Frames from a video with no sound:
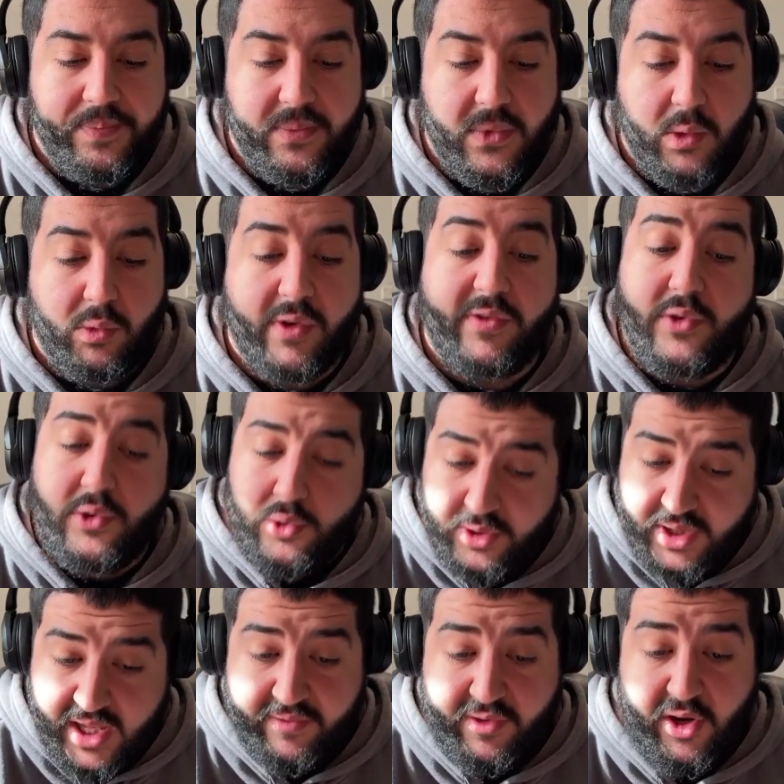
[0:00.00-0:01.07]
Reviewed
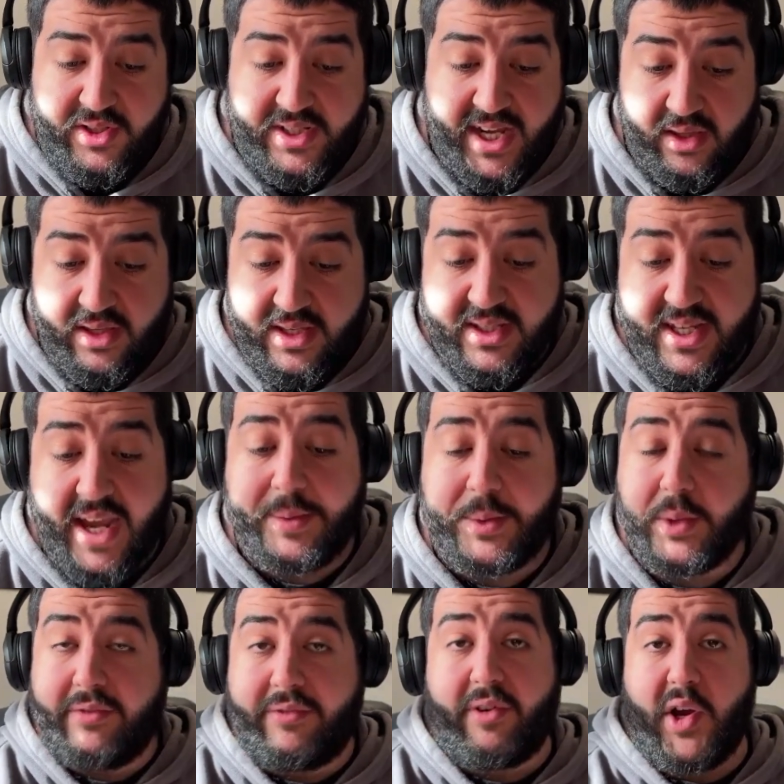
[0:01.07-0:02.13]
their vote tallies, came to
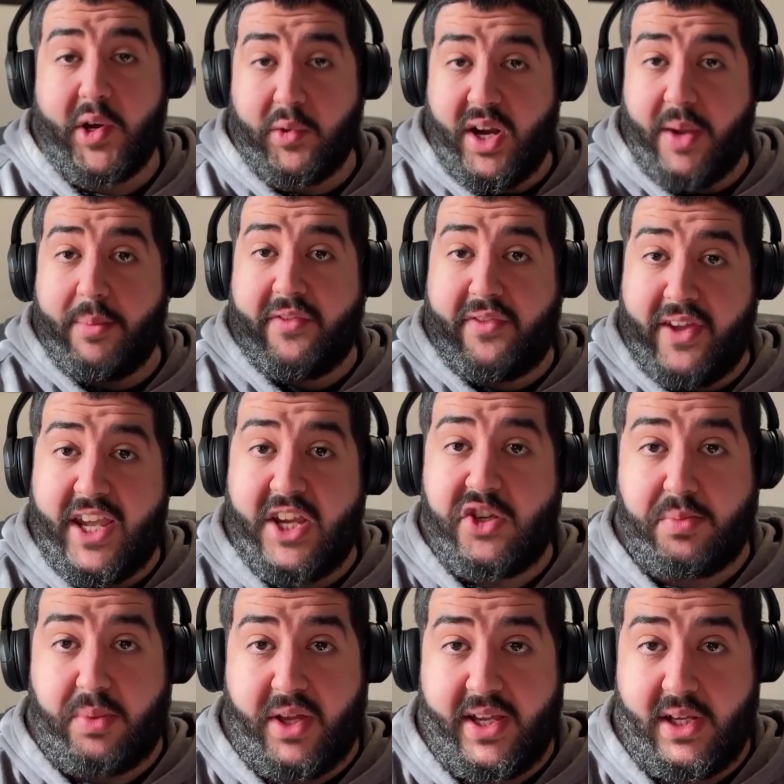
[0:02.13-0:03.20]
a final number for
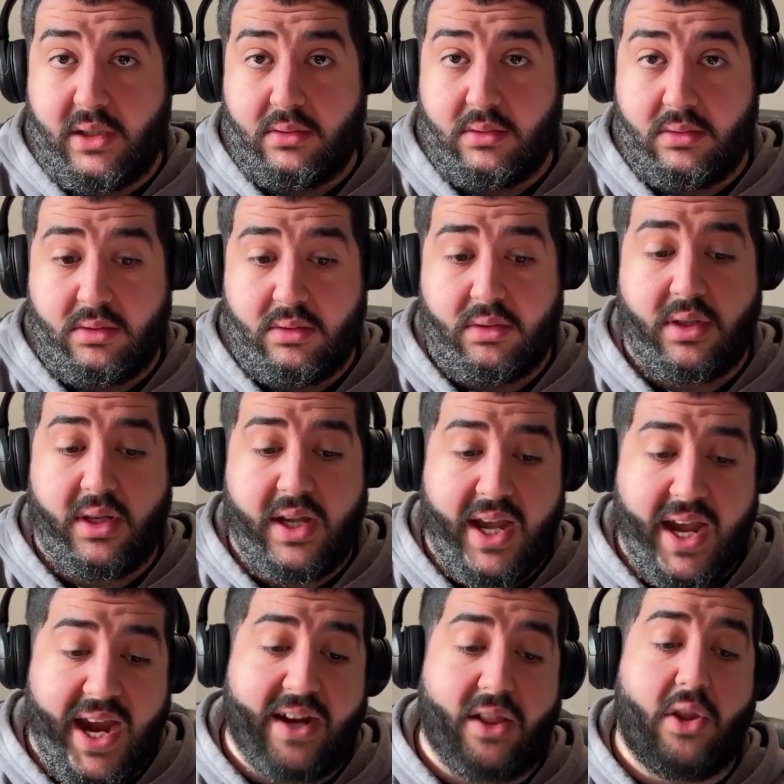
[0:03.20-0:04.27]
each player,
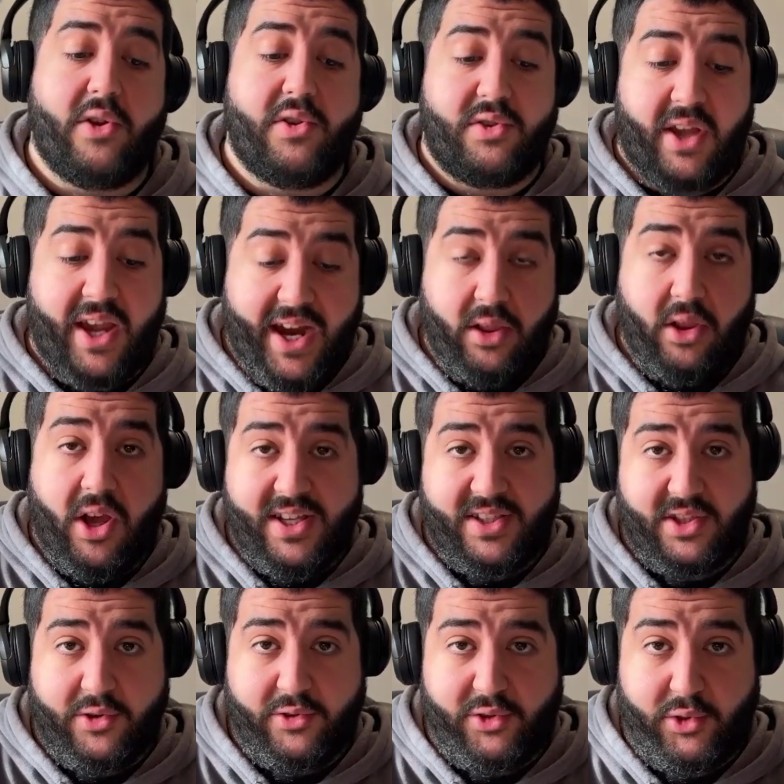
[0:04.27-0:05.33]
analyzed
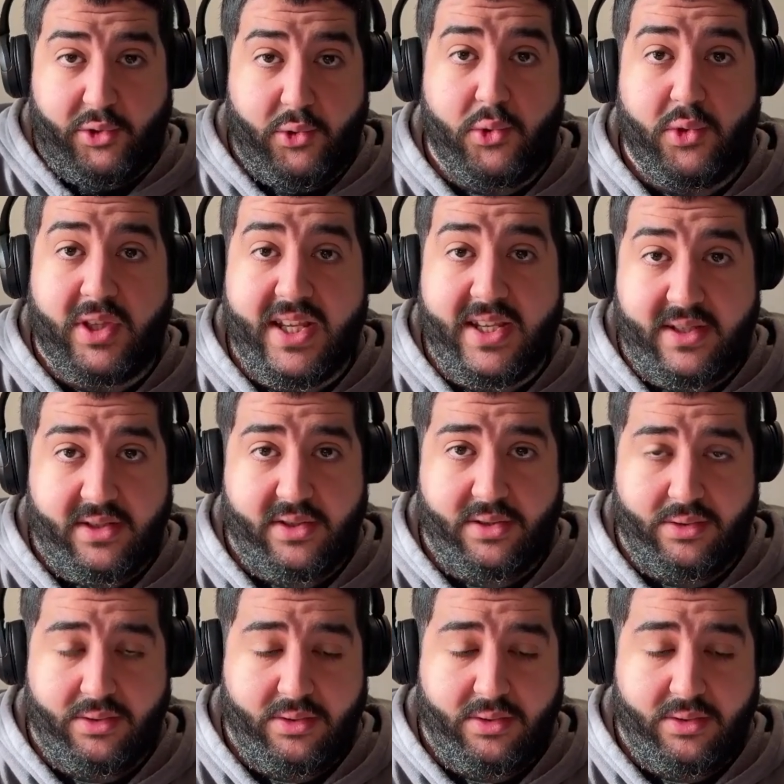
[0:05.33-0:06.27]
those two lists,